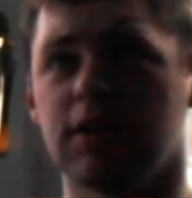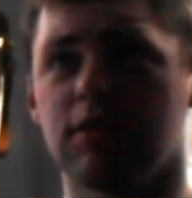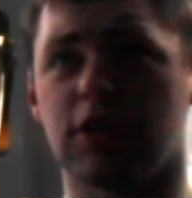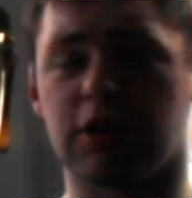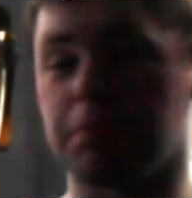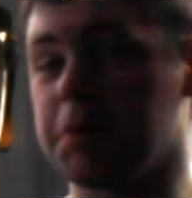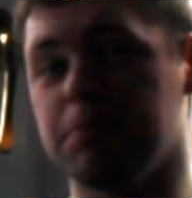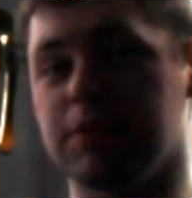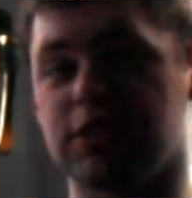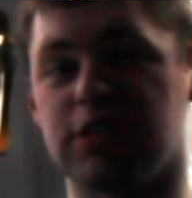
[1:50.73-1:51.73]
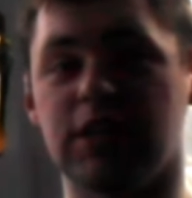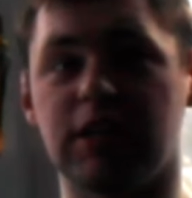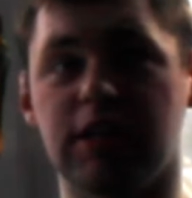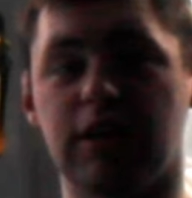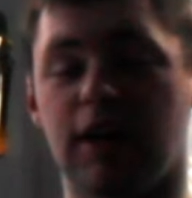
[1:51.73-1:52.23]
like the
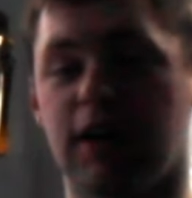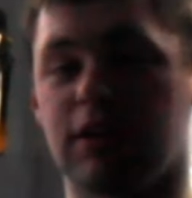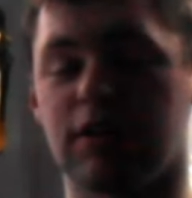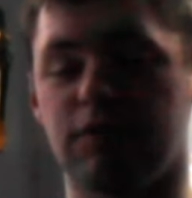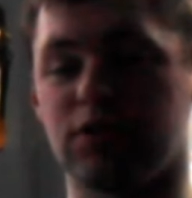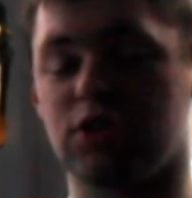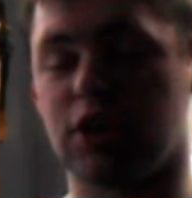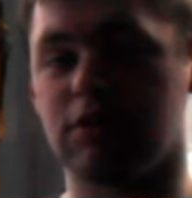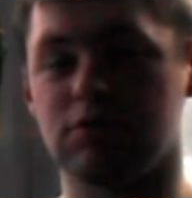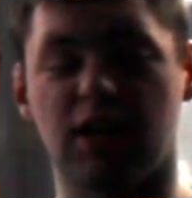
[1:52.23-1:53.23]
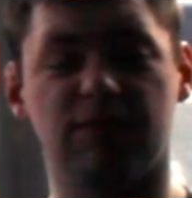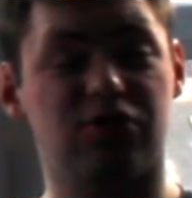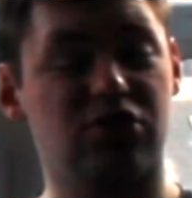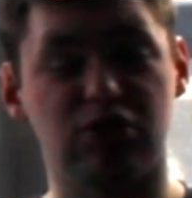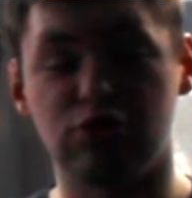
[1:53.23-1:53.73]
BBC and other channels have
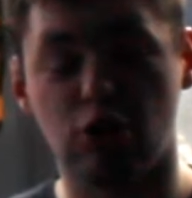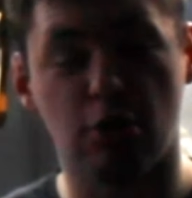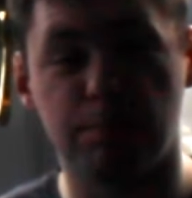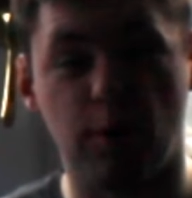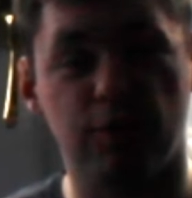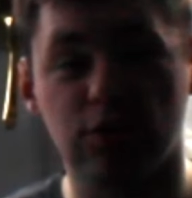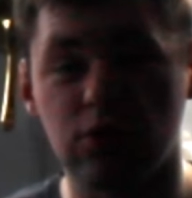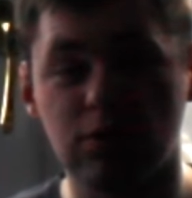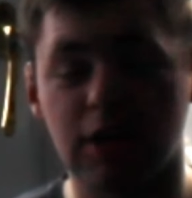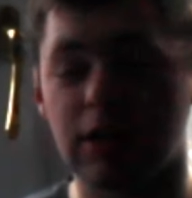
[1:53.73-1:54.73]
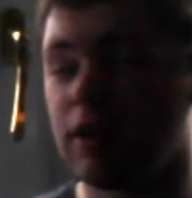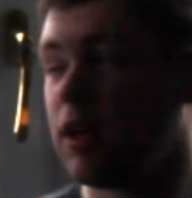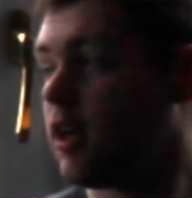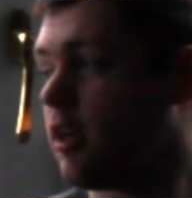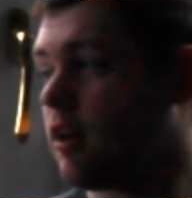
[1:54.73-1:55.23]
just not bothered looking.
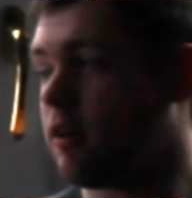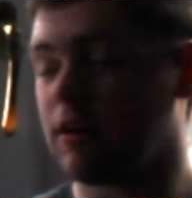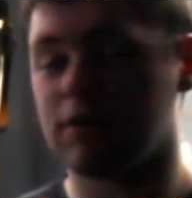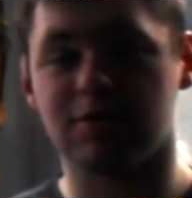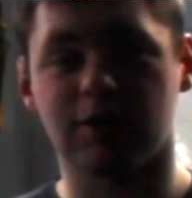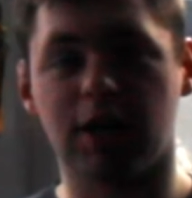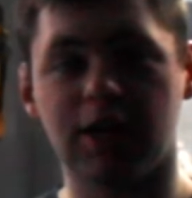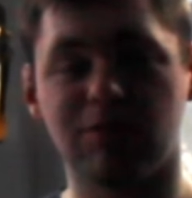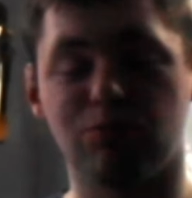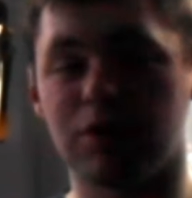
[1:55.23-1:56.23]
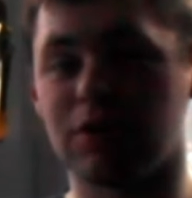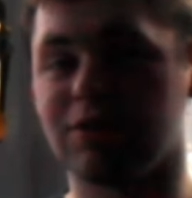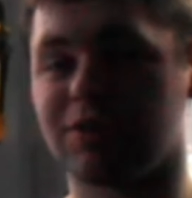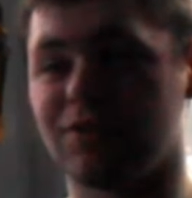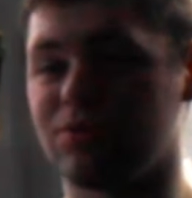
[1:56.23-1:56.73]
Because I am willing
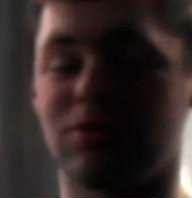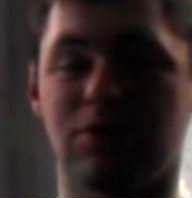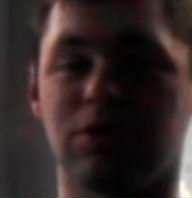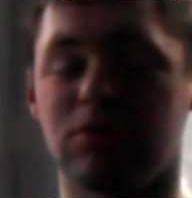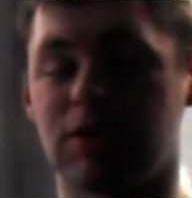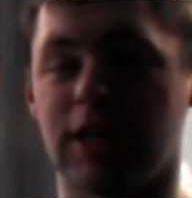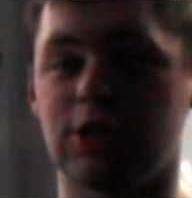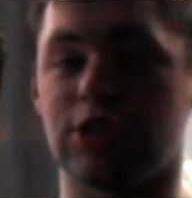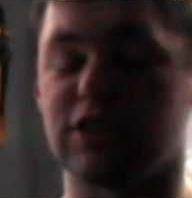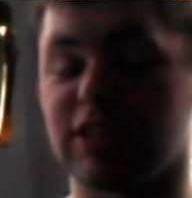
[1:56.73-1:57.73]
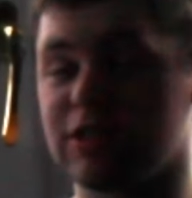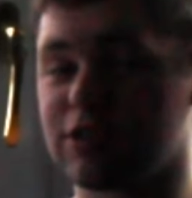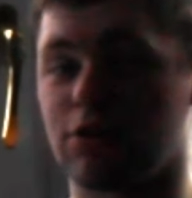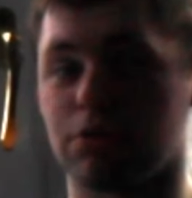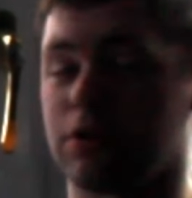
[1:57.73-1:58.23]
to go to the locations in
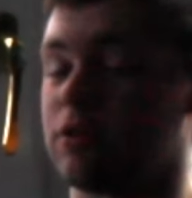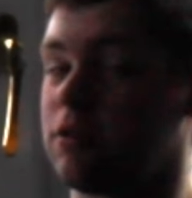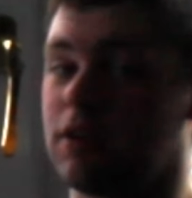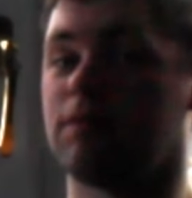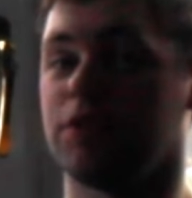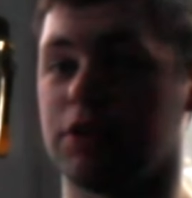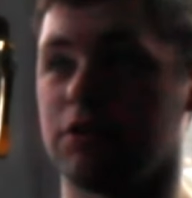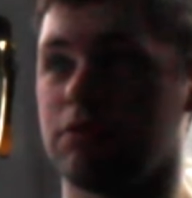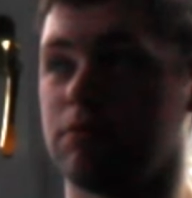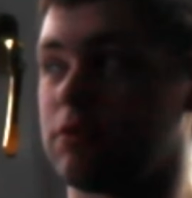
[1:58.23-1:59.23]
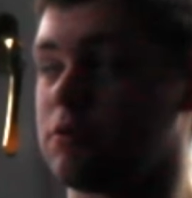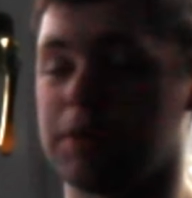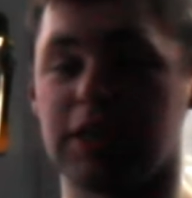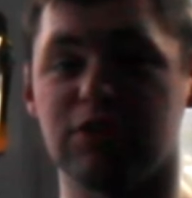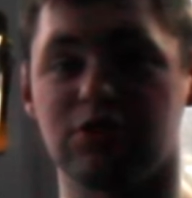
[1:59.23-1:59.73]
Scotland, because
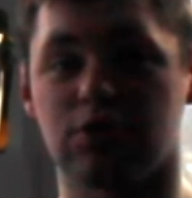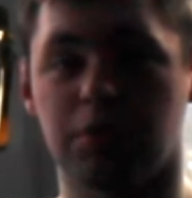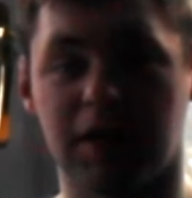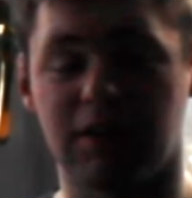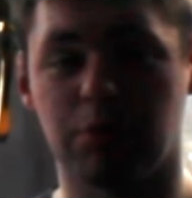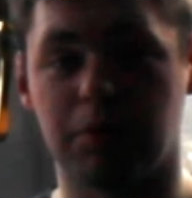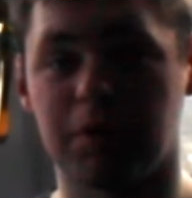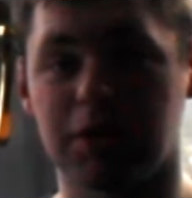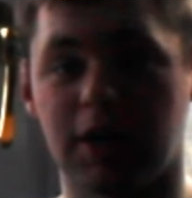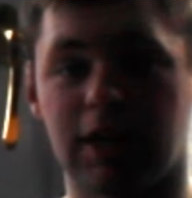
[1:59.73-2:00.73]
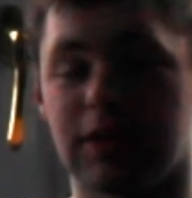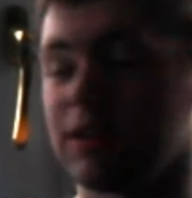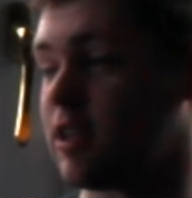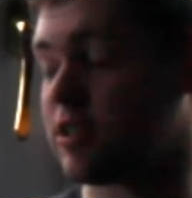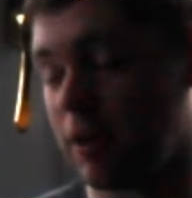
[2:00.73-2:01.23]
we can just go anywhere we like,
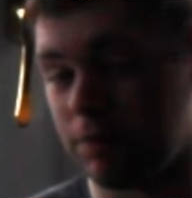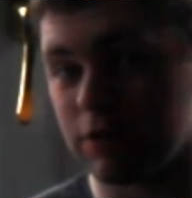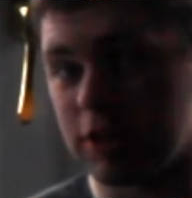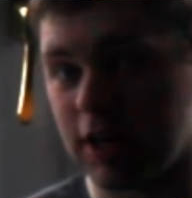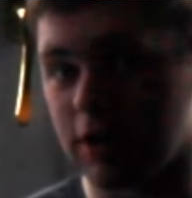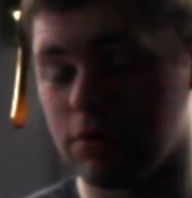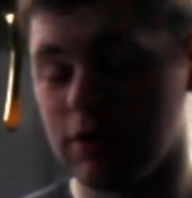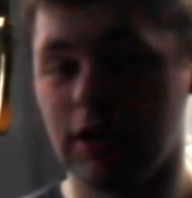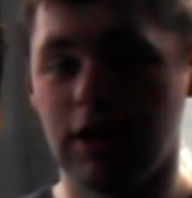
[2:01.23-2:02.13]
except for now,